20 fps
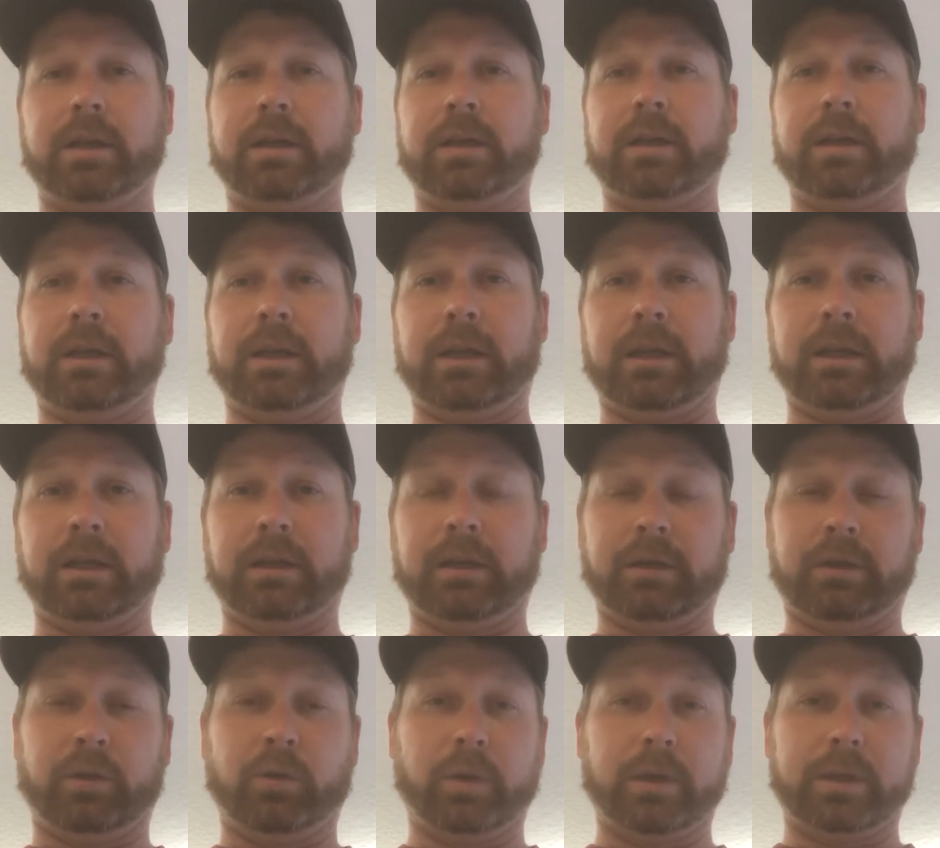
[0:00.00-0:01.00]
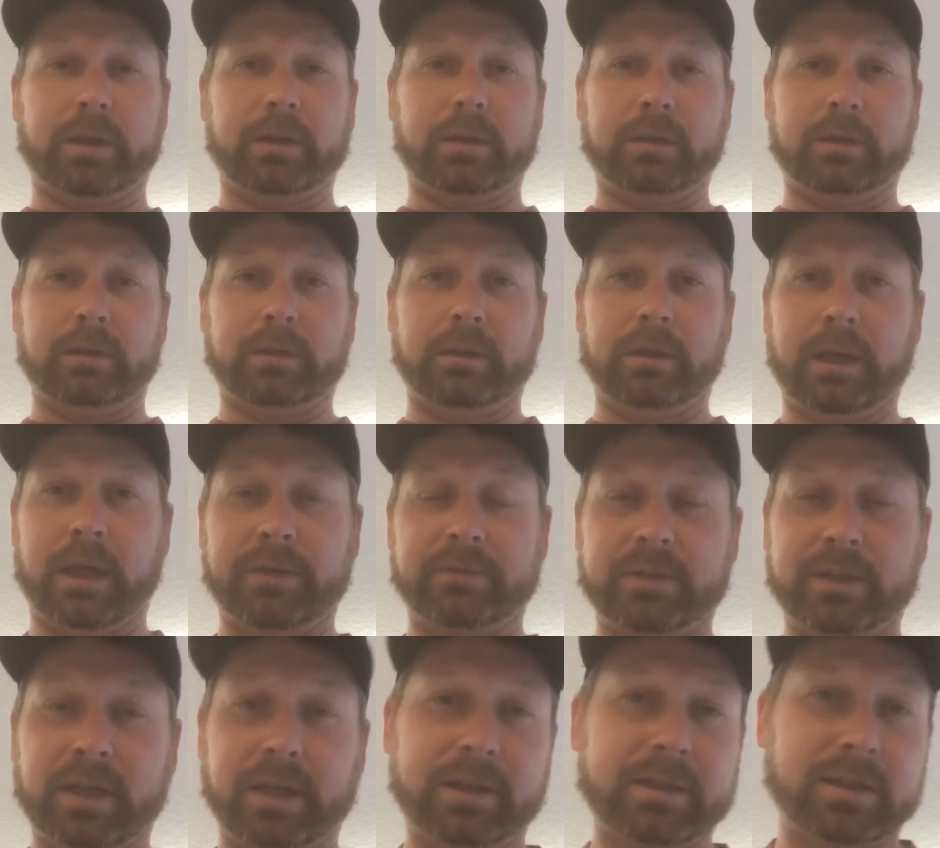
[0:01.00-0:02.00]
in a quick life and
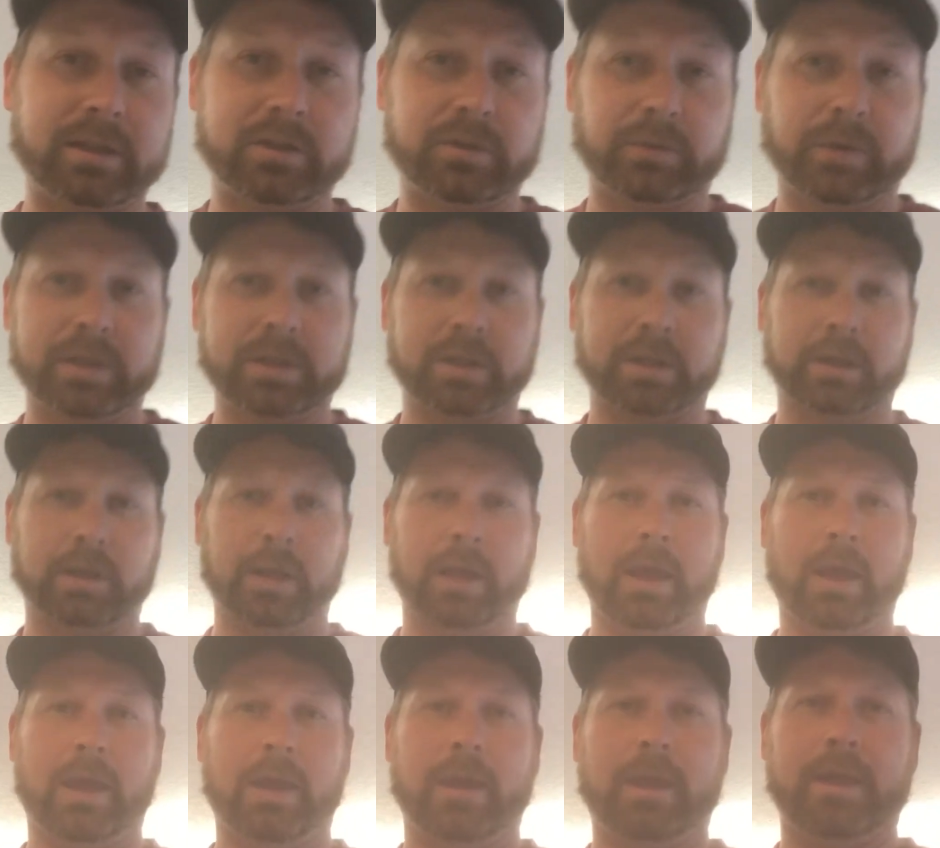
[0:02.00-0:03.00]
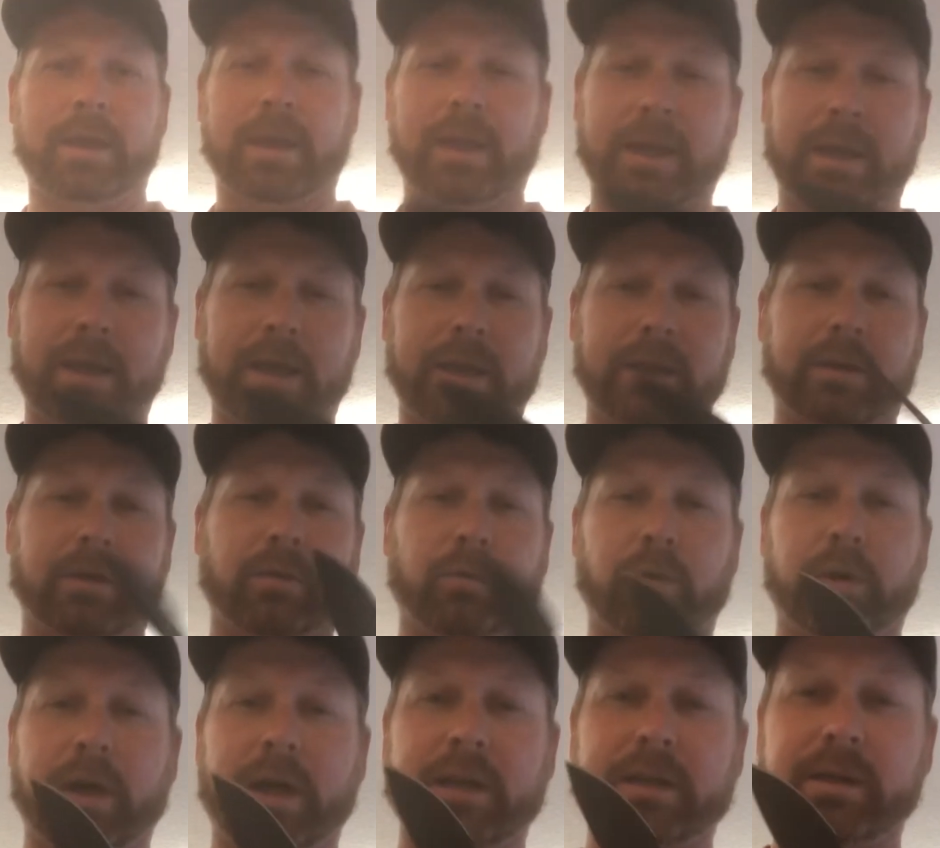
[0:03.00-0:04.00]
death situation. And
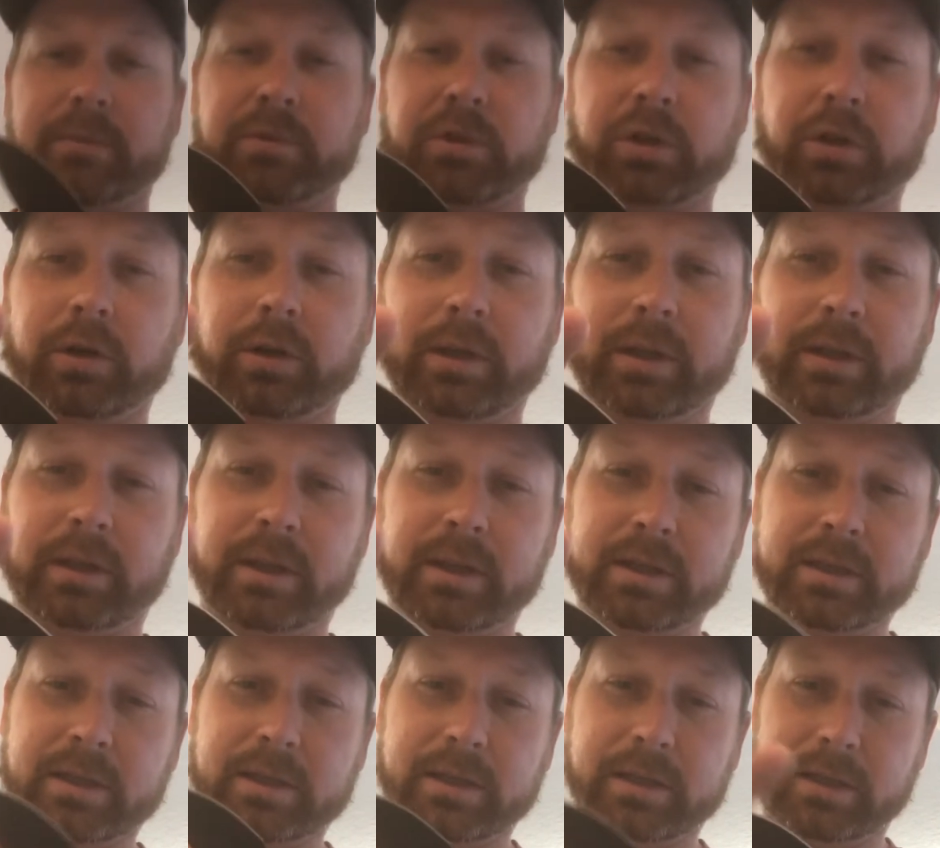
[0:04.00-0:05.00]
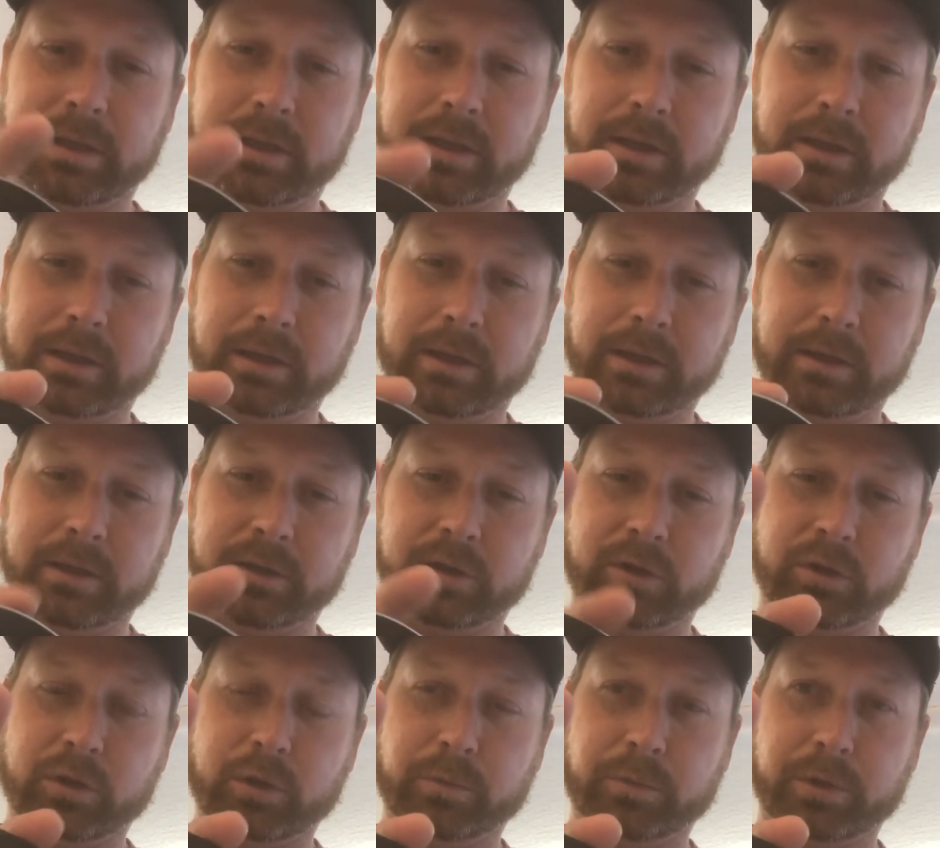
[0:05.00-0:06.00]
whereas I'm sure that this
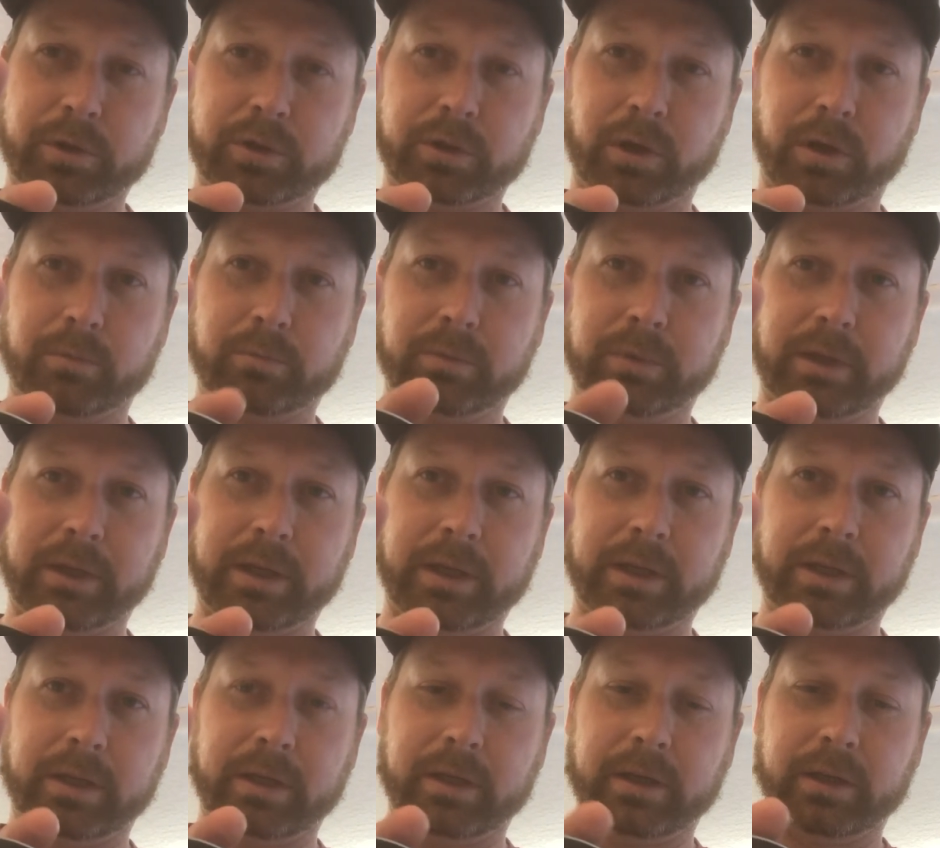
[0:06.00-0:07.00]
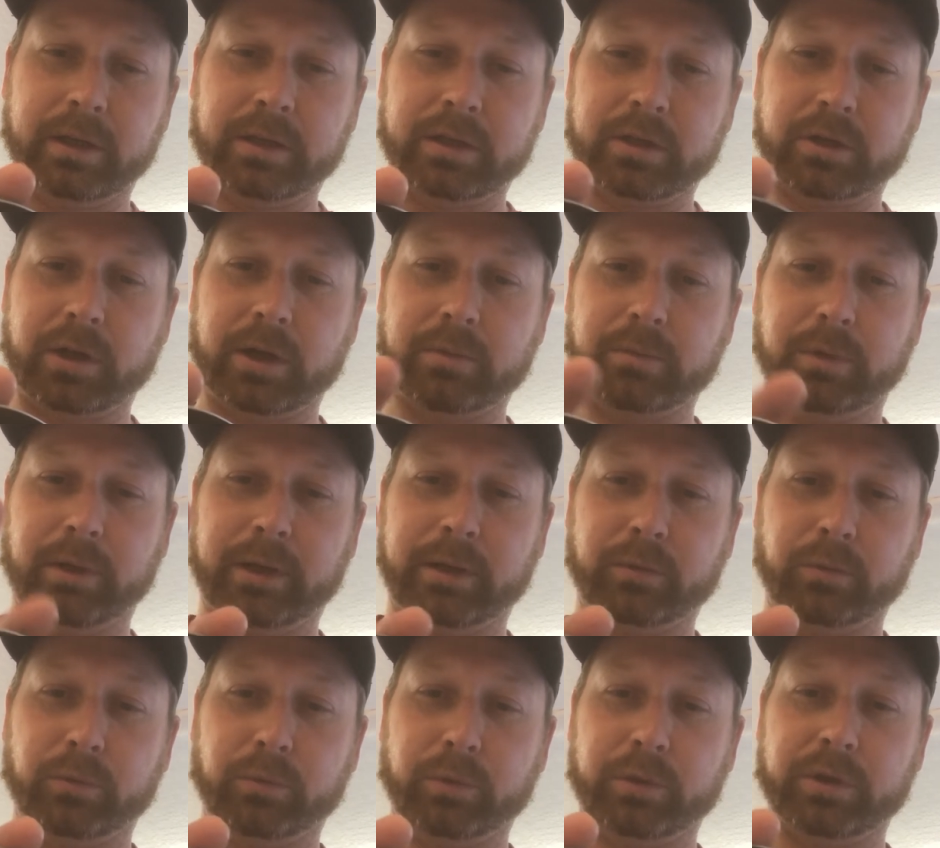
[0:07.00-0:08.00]
super sharp blade, straight blade,
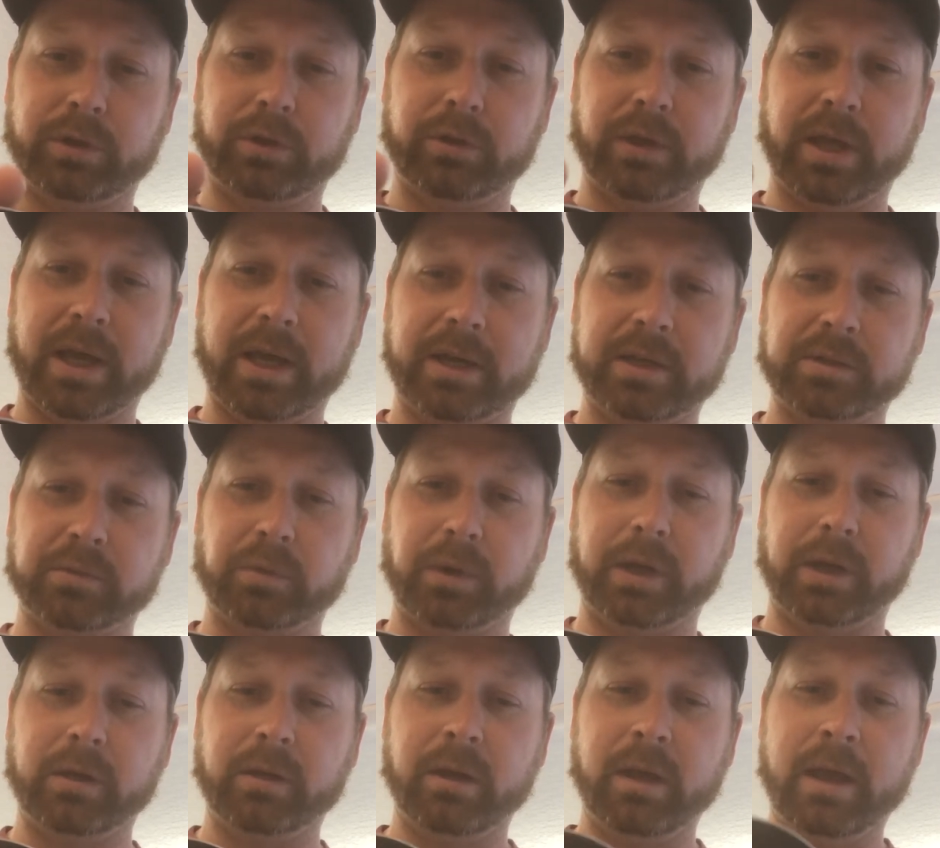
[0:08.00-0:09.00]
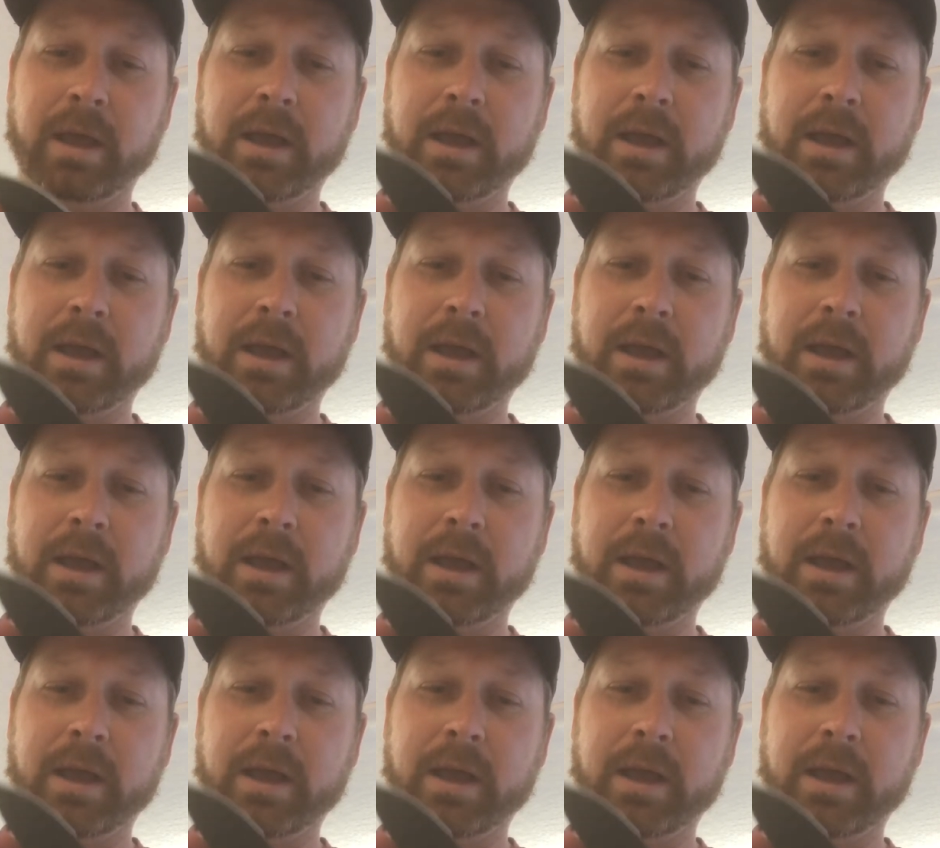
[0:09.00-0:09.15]
would do that as well,